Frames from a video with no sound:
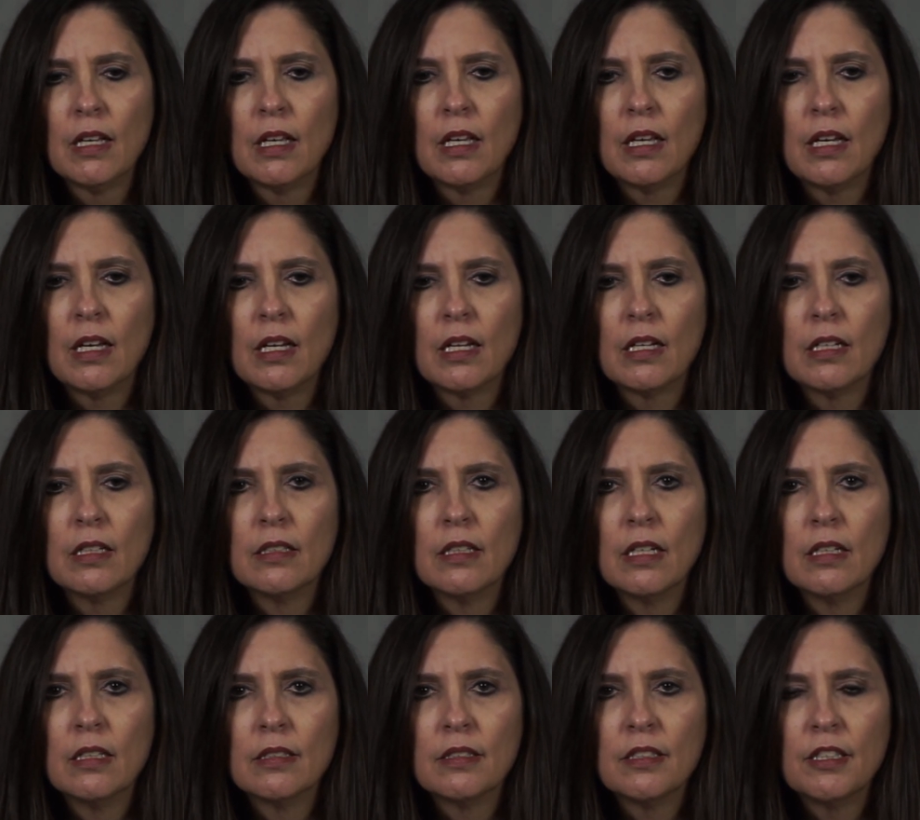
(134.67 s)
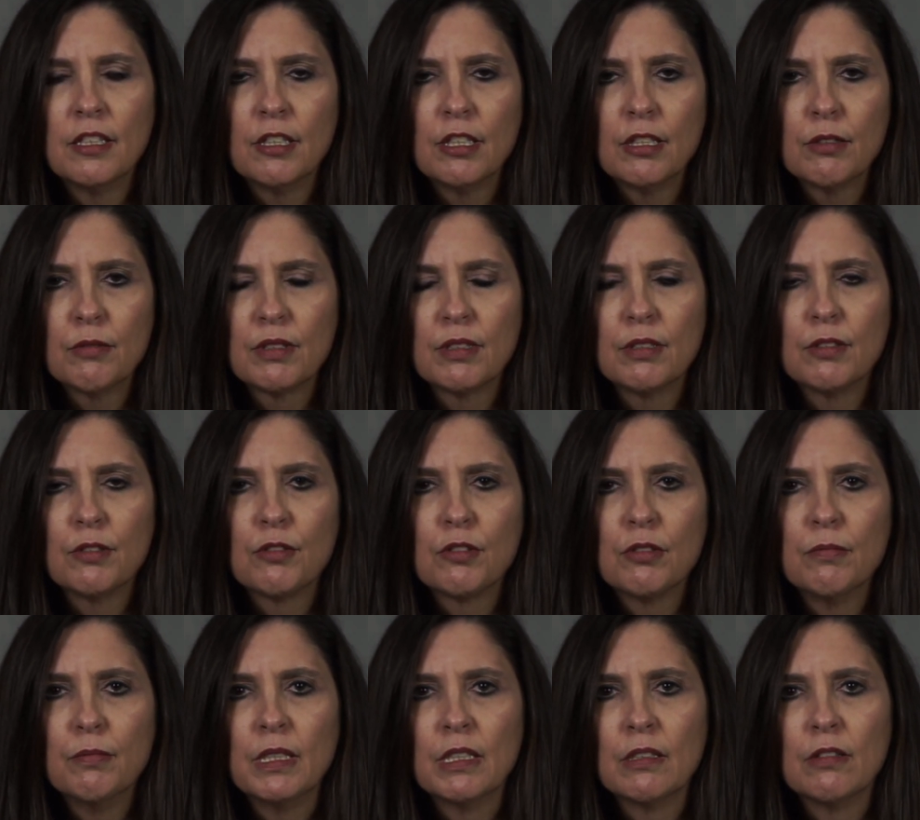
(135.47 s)
And Terry was
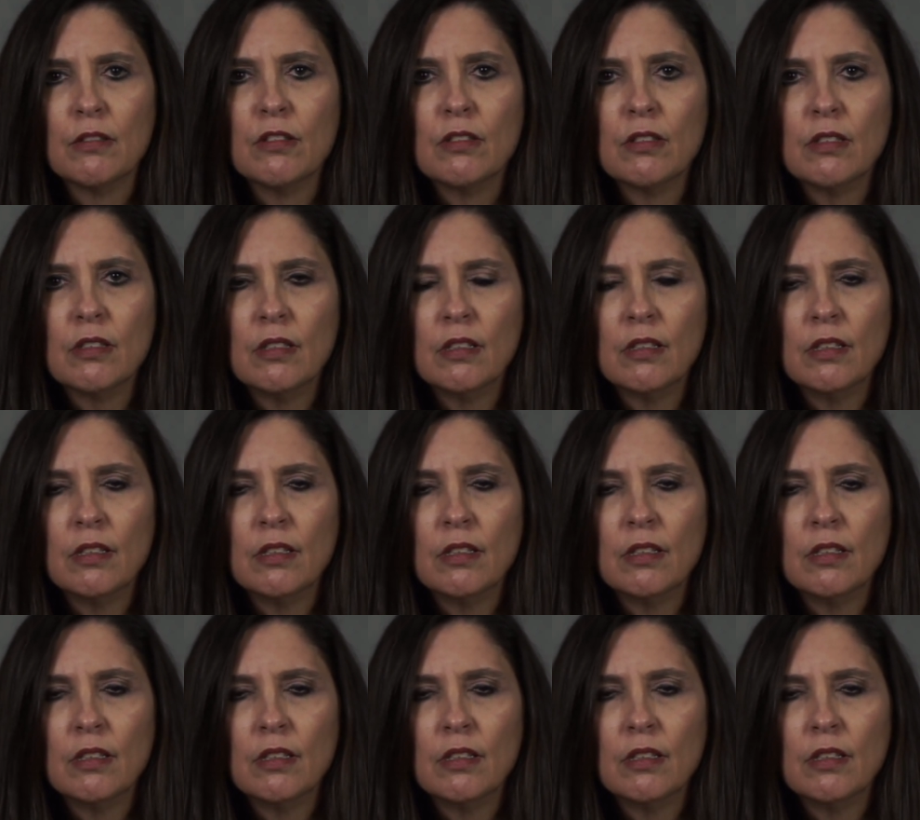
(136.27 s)
instrumental